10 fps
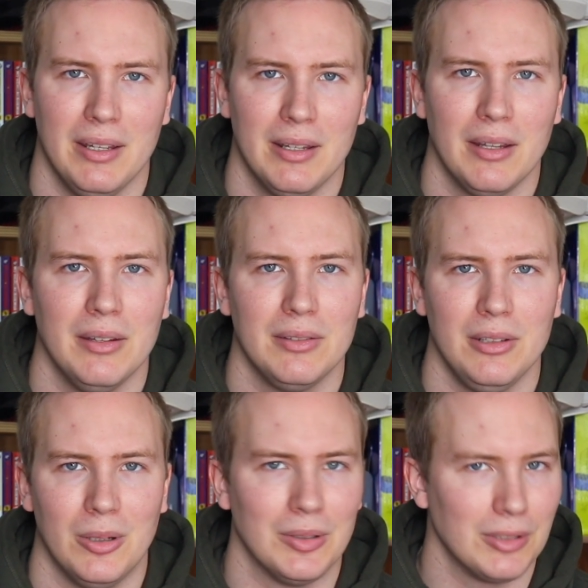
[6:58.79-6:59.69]
and
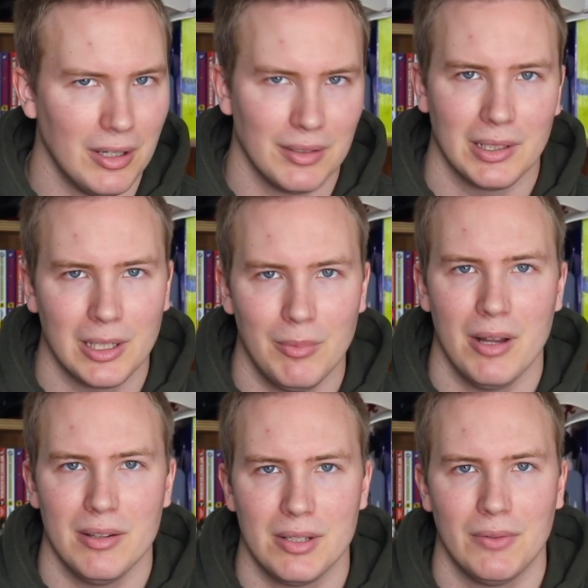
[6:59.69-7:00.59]
you know songs that come
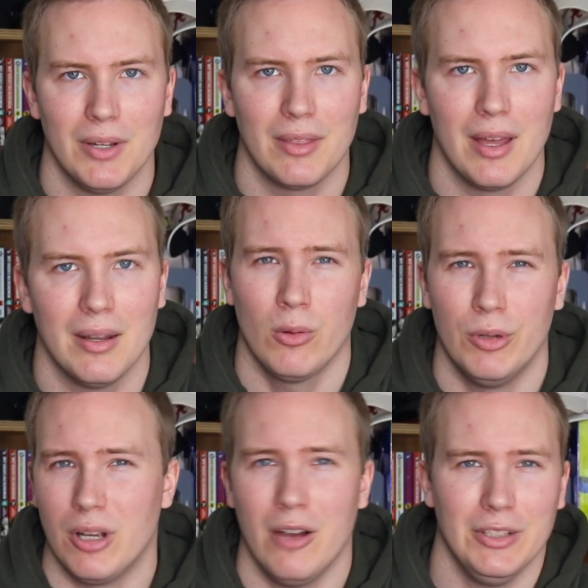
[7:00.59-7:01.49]
on and stuff like that,
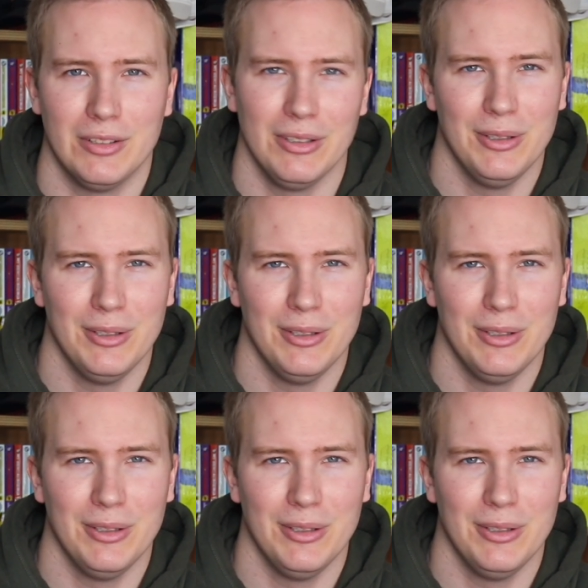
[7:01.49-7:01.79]
which obviously